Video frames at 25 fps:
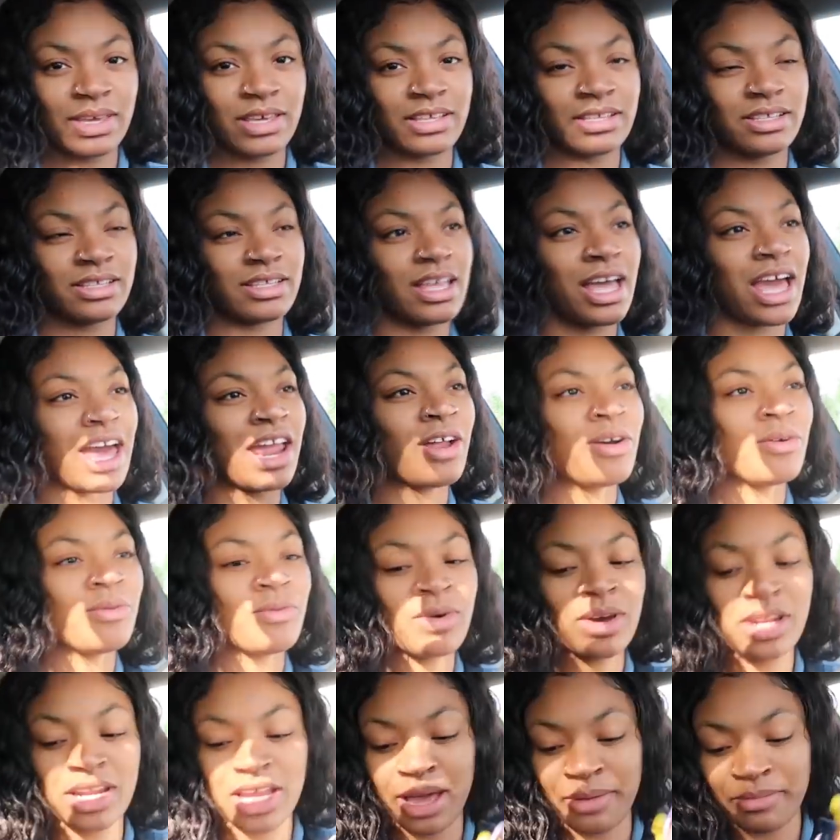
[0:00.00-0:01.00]
it,
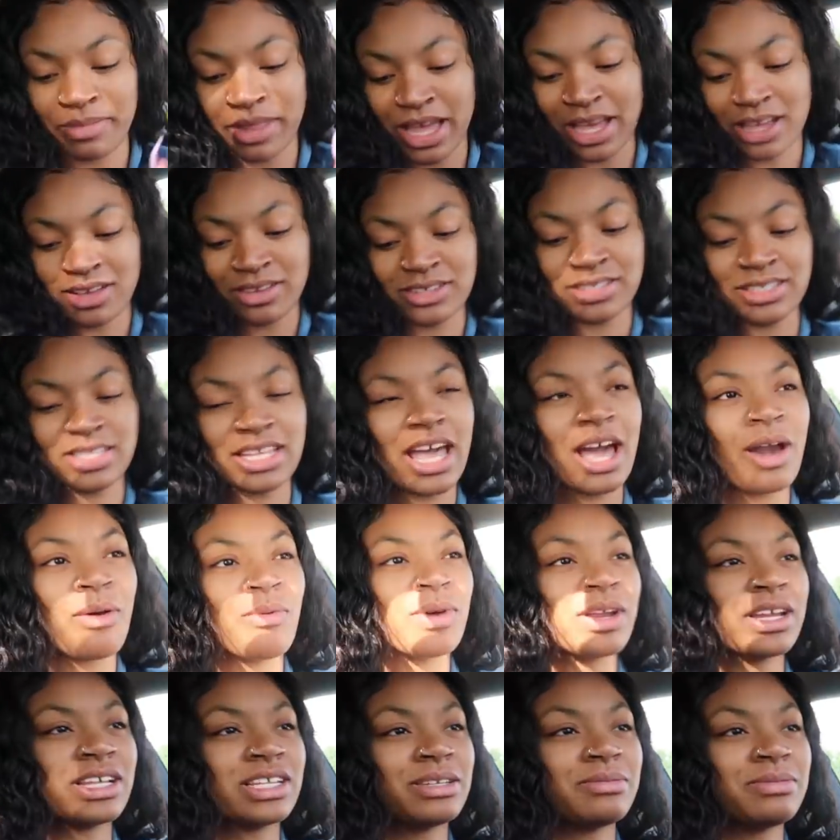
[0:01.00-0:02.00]
I'm not going to say I
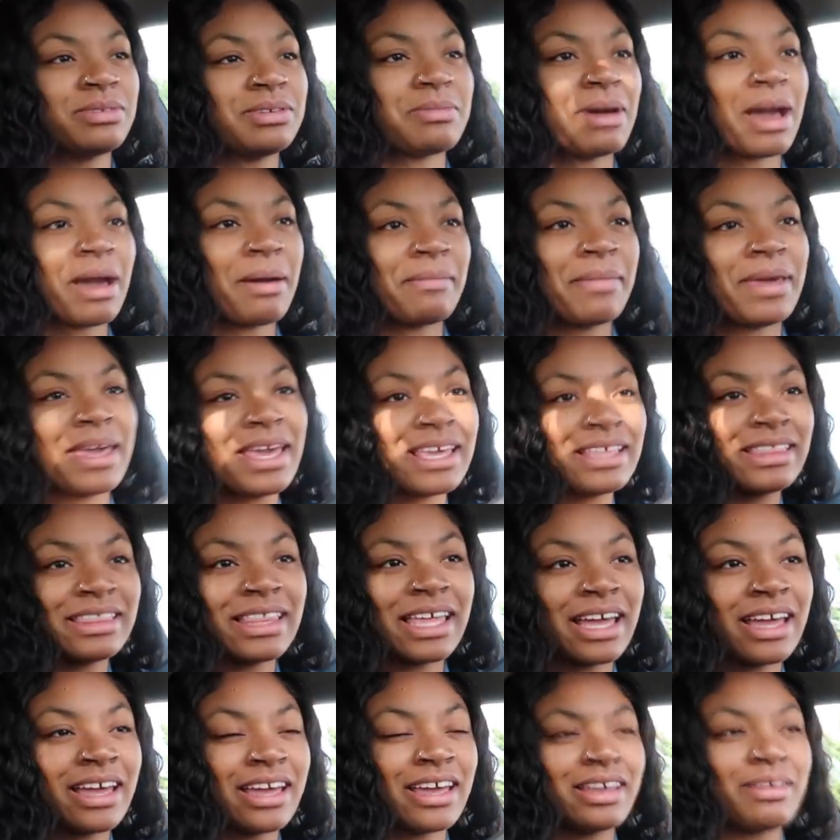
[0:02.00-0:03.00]
want it to be my main
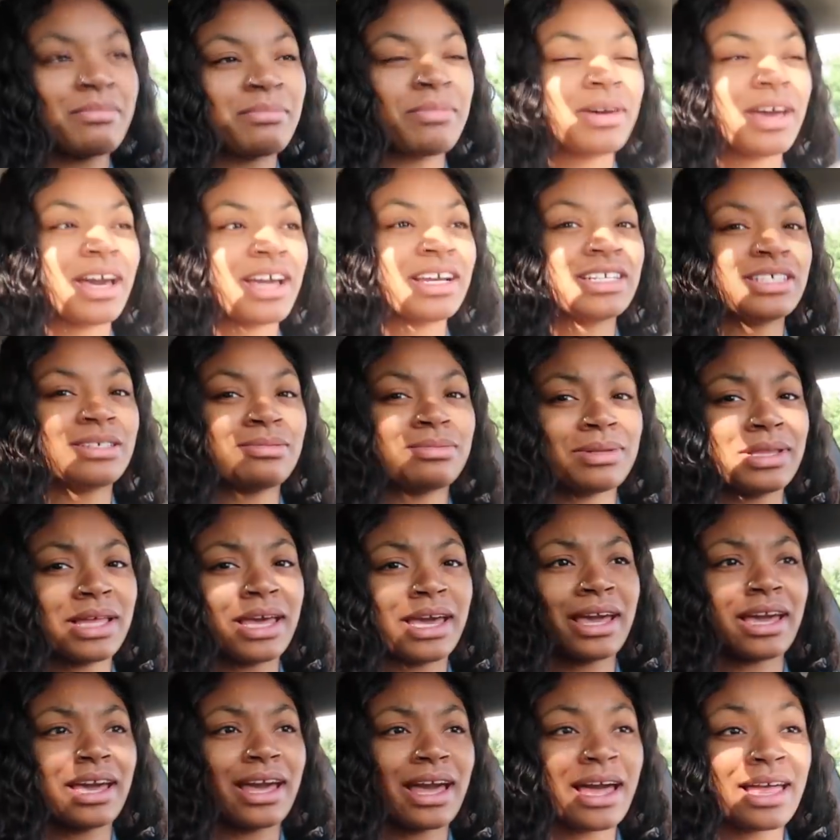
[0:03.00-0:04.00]
thing, but I just feel
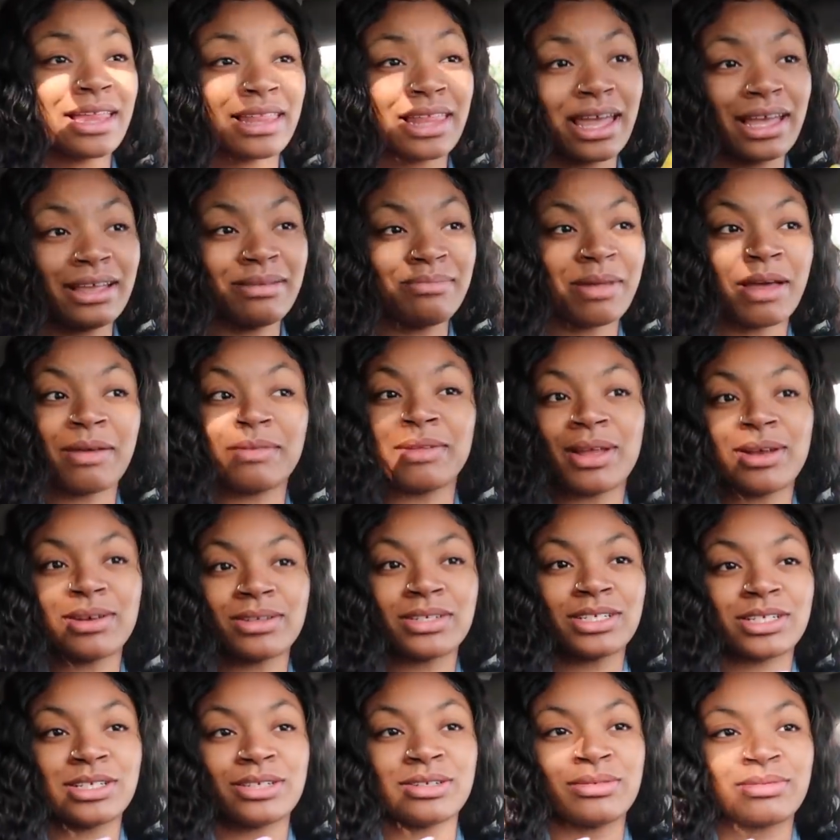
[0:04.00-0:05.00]
like I like my
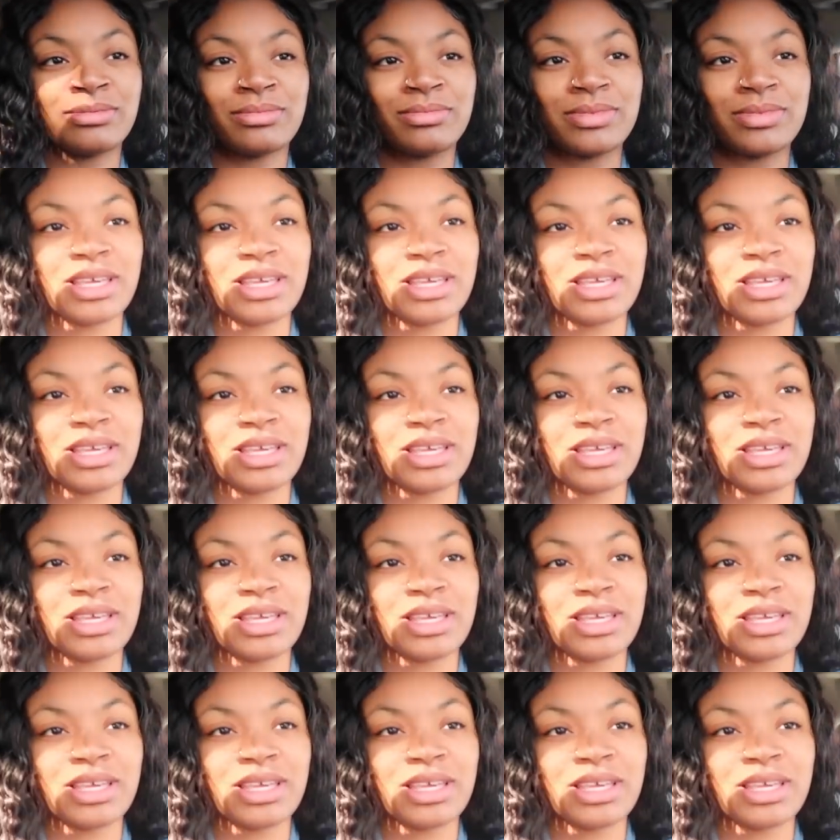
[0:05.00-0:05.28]
vlog channel,